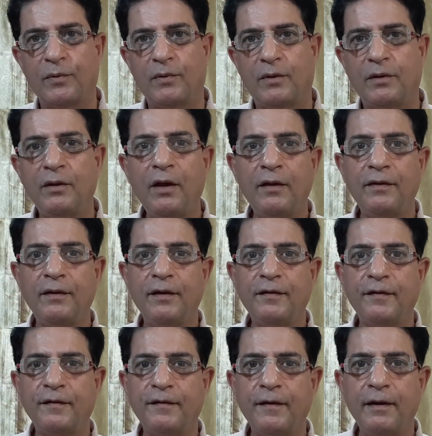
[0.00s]
not
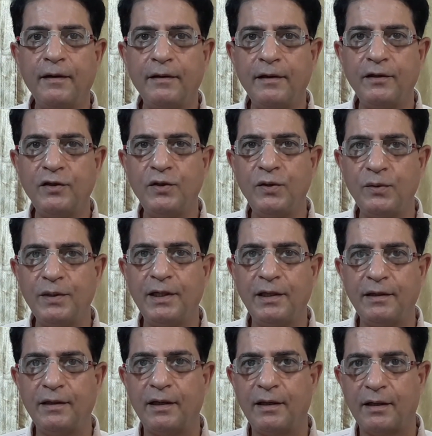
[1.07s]
necessarily do you
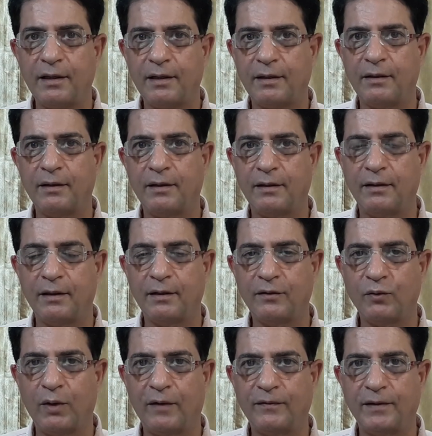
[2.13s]
need the
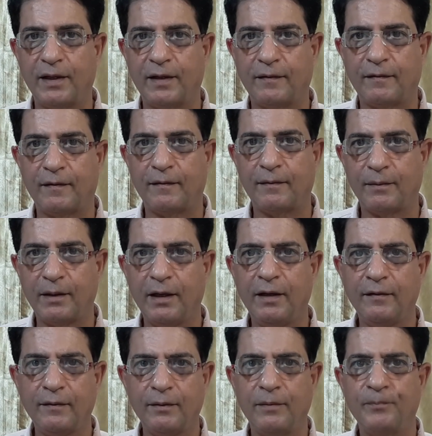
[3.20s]
12 tenses. Okay,
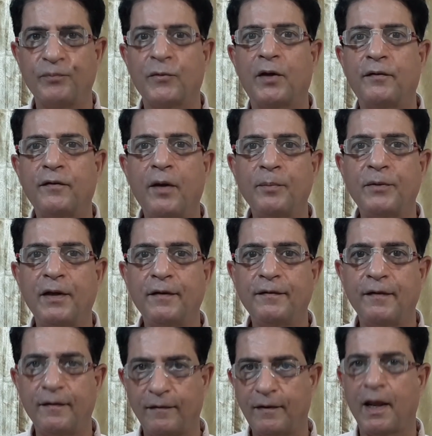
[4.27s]
so some
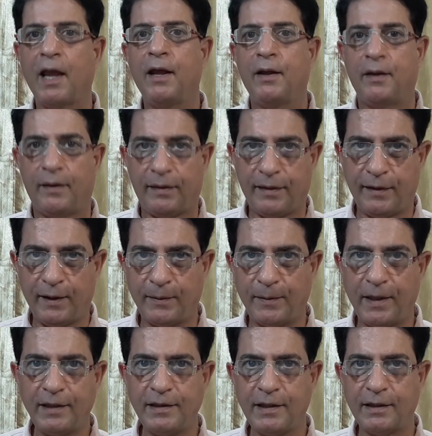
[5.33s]
tenses
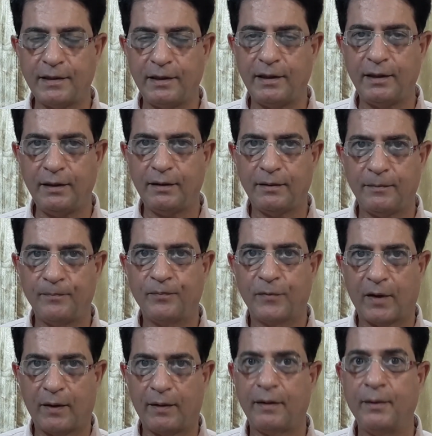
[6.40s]
theoretically
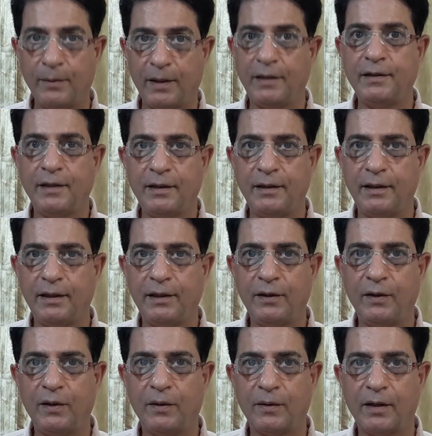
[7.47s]

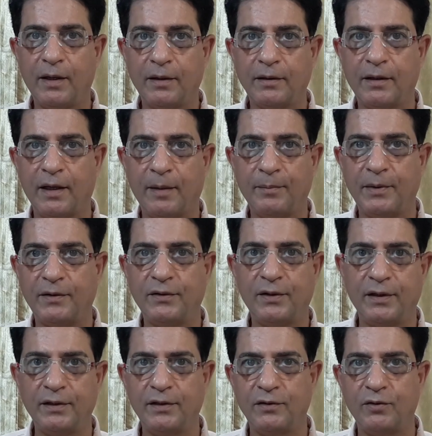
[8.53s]
can be
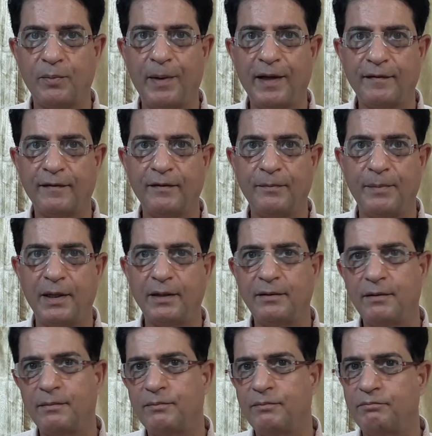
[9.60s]
turned into passive,
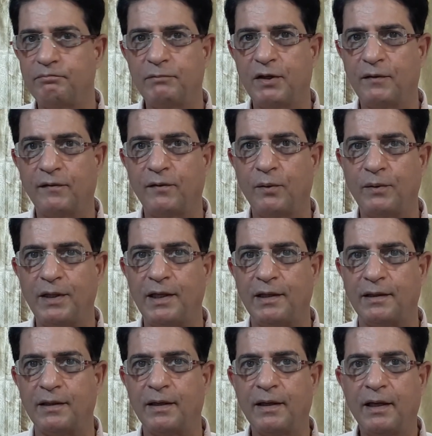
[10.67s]
but there's no need.